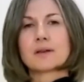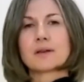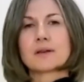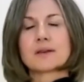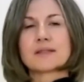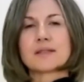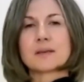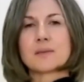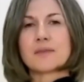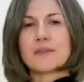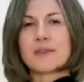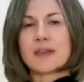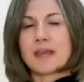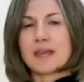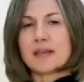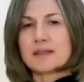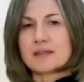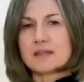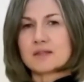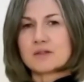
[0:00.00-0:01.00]
look at some of the
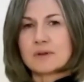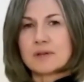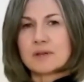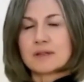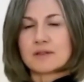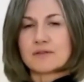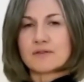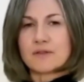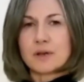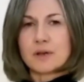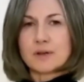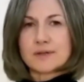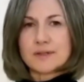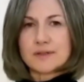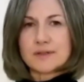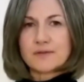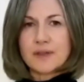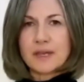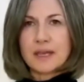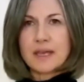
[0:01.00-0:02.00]
history and the
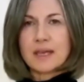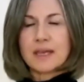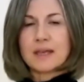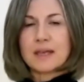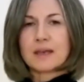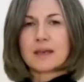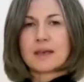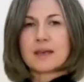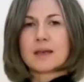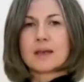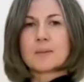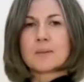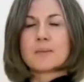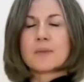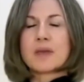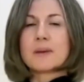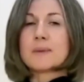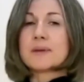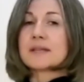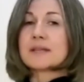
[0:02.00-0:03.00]
philosophy,
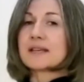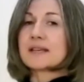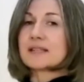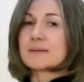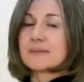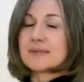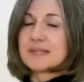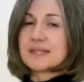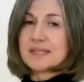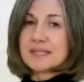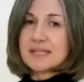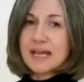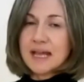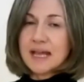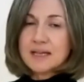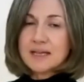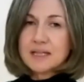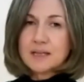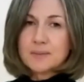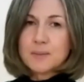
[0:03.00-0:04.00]
maybe take some
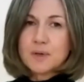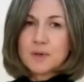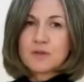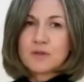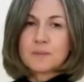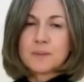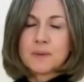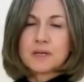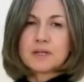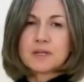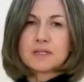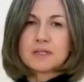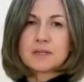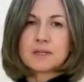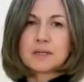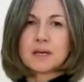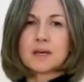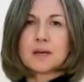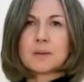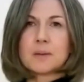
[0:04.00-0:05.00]
standing
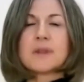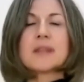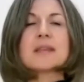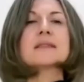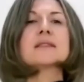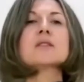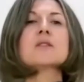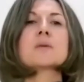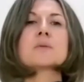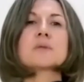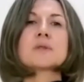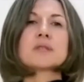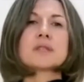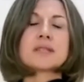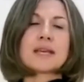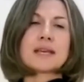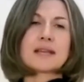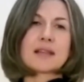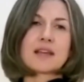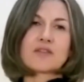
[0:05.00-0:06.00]
movement. There's the option
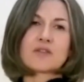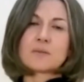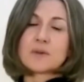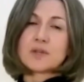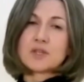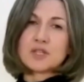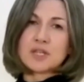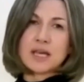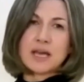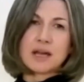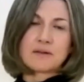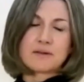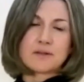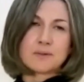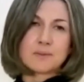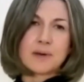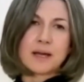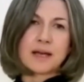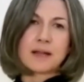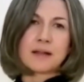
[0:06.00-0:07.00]
to take that from a chair
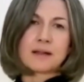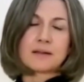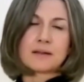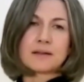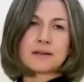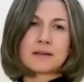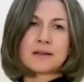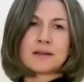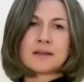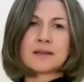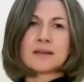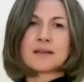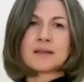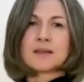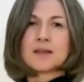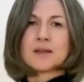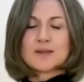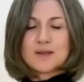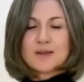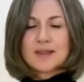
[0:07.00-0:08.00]
as well.
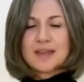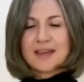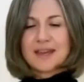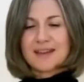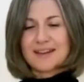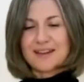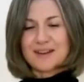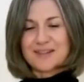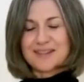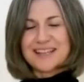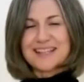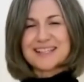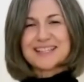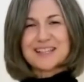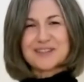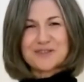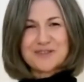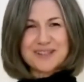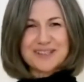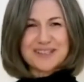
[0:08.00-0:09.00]
So there are these
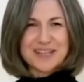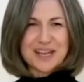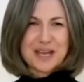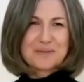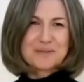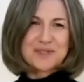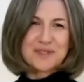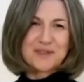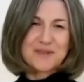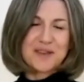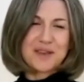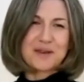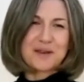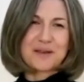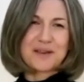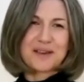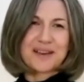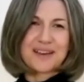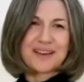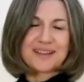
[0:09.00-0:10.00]
different types of
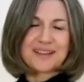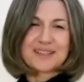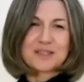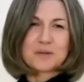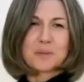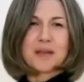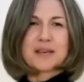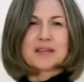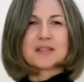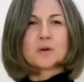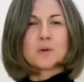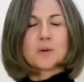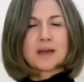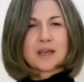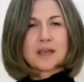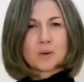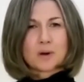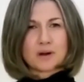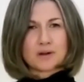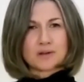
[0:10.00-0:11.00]
yoga, depending
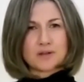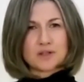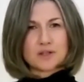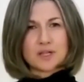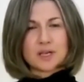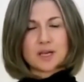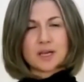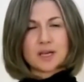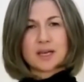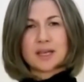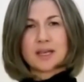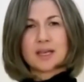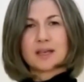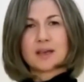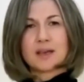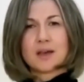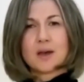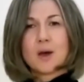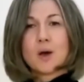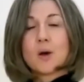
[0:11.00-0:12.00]
where you are on the
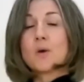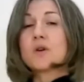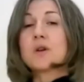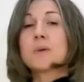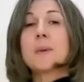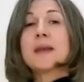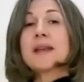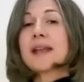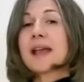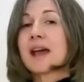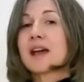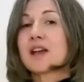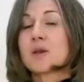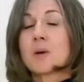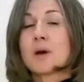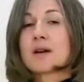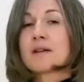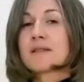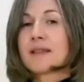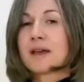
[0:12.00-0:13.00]
journey, or depending how
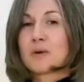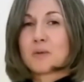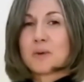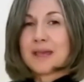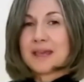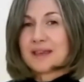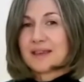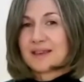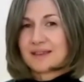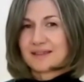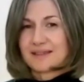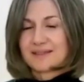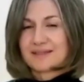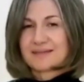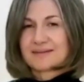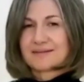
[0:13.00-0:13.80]
you are in that week.